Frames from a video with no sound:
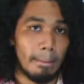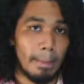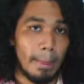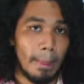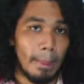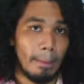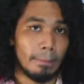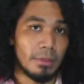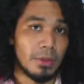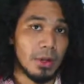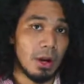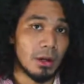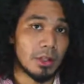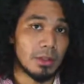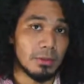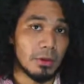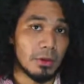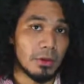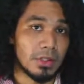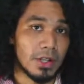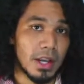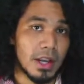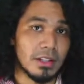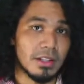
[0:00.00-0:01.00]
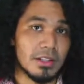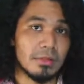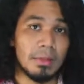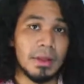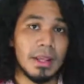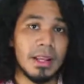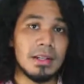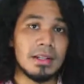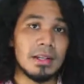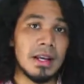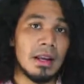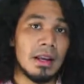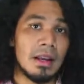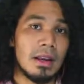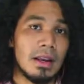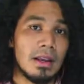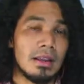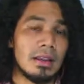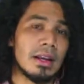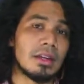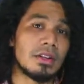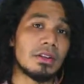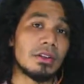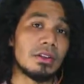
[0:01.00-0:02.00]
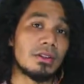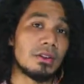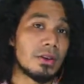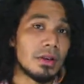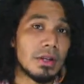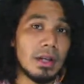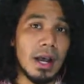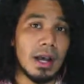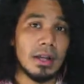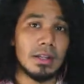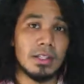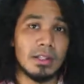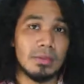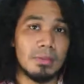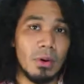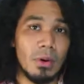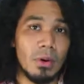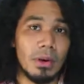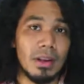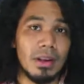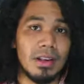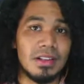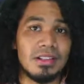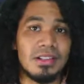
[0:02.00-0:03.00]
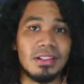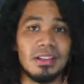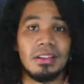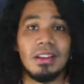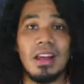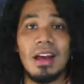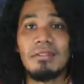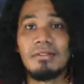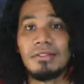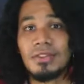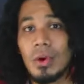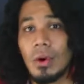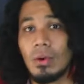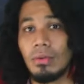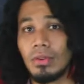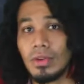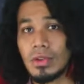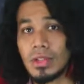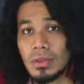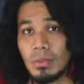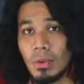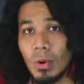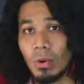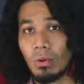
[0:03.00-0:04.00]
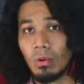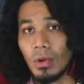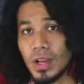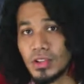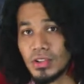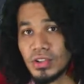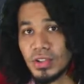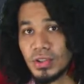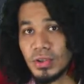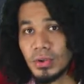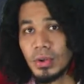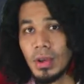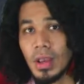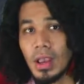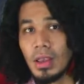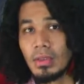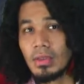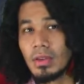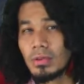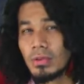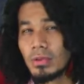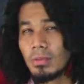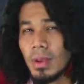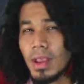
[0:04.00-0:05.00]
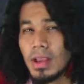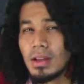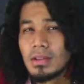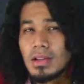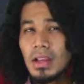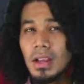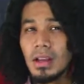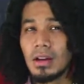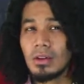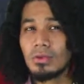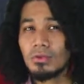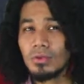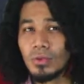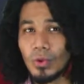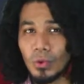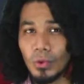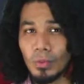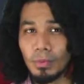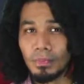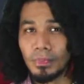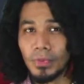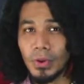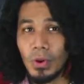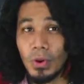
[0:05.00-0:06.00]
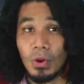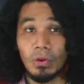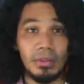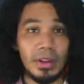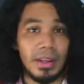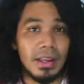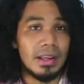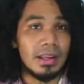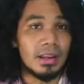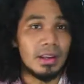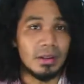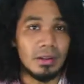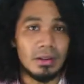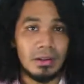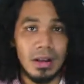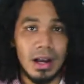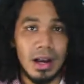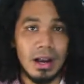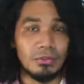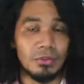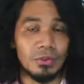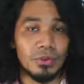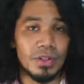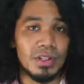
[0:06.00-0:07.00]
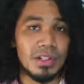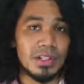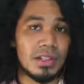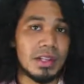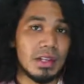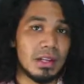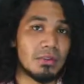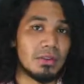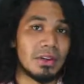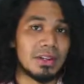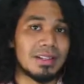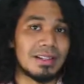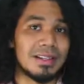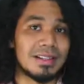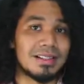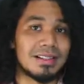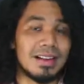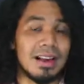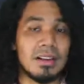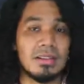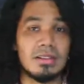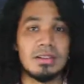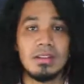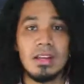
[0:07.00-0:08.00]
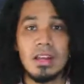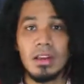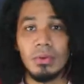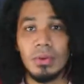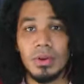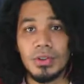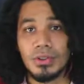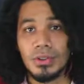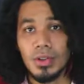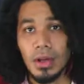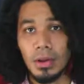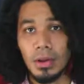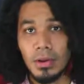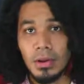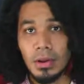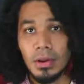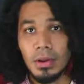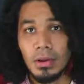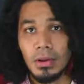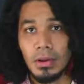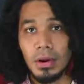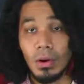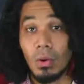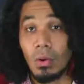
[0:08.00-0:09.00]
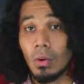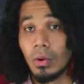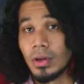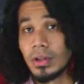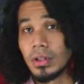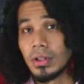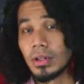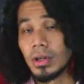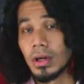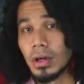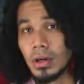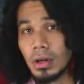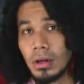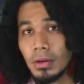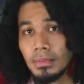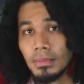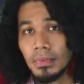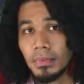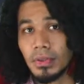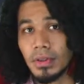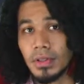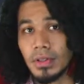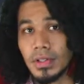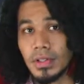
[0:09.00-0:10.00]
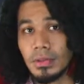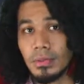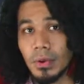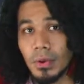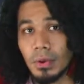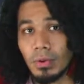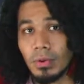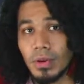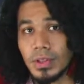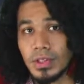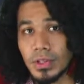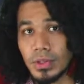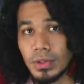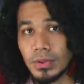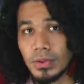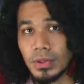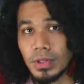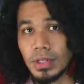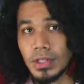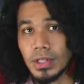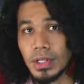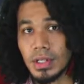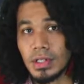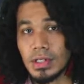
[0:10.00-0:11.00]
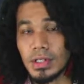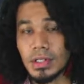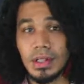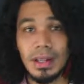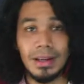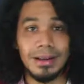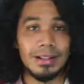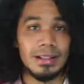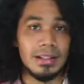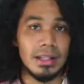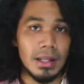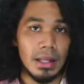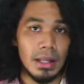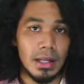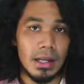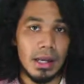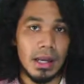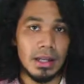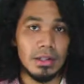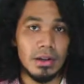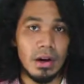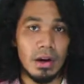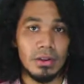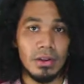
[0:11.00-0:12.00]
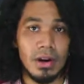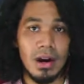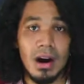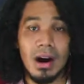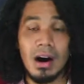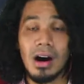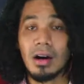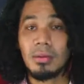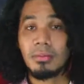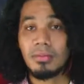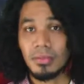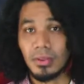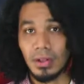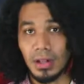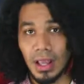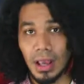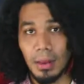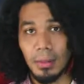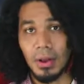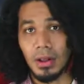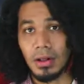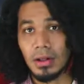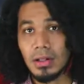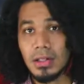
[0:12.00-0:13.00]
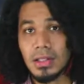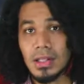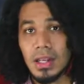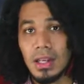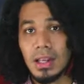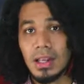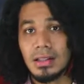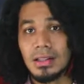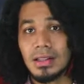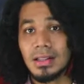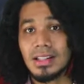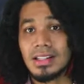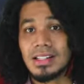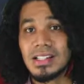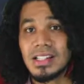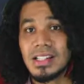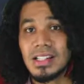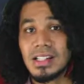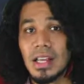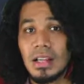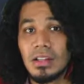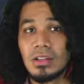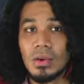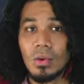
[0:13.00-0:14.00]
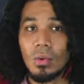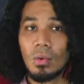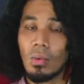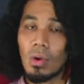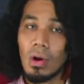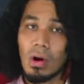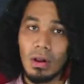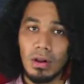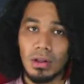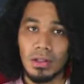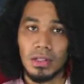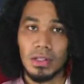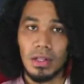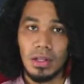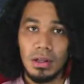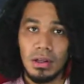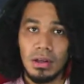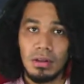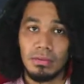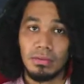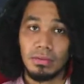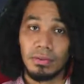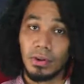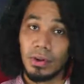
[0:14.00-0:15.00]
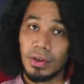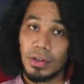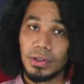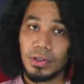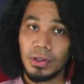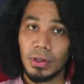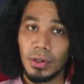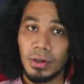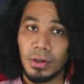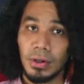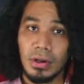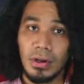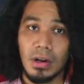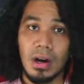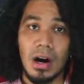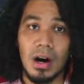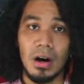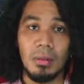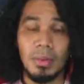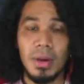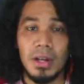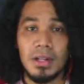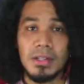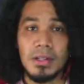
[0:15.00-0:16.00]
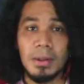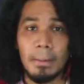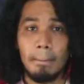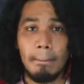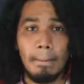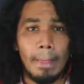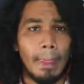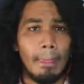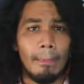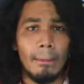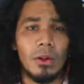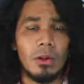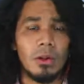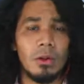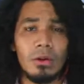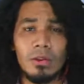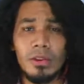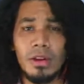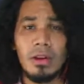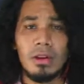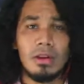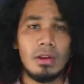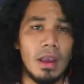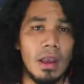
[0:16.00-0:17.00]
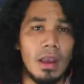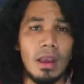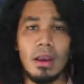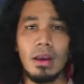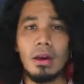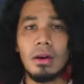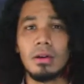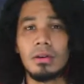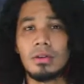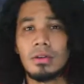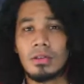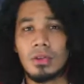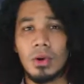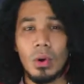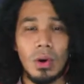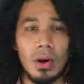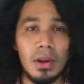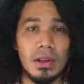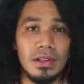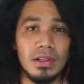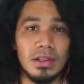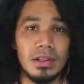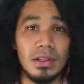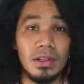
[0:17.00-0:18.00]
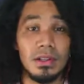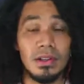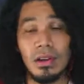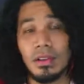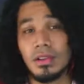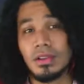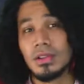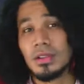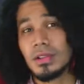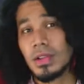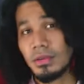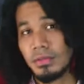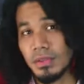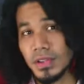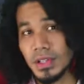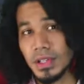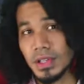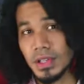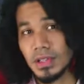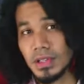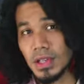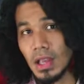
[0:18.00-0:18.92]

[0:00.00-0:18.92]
Dr. Boj explained that third-hand smoke is the leftover smoke residue that remains in a room or vehicle after a cigarette is extinguished. According to her, this smoke residue contains nicotine and other harmful chemicals that can stick to walls, furniture, carpets, clothing, hair, toys, and other surfaces.